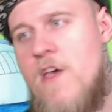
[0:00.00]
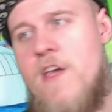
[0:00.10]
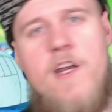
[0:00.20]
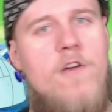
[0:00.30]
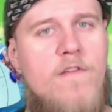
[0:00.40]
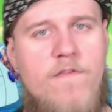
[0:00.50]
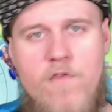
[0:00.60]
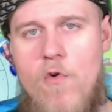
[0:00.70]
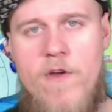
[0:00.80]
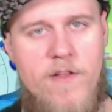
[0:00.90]
you know, the
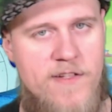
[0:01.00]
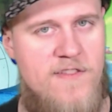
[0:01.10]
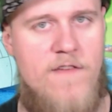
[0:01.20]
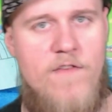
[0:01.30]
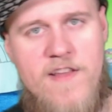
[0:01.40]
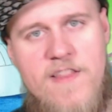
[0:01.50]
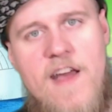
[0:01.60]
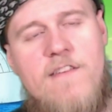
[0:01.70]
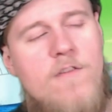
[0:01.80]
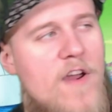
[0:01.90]
foil and stuff like
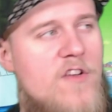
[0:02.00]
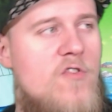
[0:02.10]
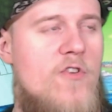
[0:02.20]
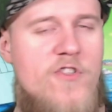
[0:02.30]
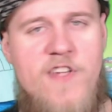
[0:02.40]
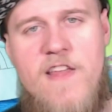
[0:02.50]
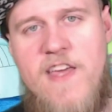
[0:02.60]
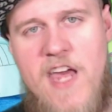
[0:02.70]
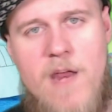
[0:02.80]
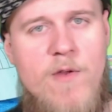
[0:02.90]
that. So I do understand
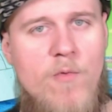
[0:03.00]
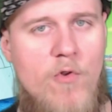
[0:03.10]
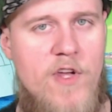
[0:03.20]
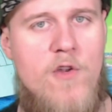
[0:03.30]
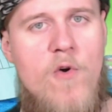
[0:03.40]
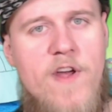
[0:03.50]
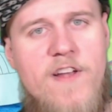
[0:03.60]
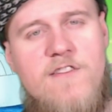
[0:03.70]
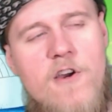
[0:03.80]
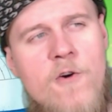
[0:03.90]
they can be really annoying.
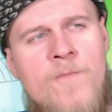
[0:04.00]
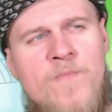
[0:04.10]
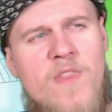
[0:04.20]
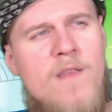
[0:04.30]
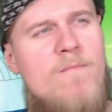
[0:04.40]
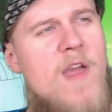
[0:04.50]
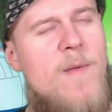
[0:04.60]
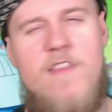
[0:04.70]
So maybe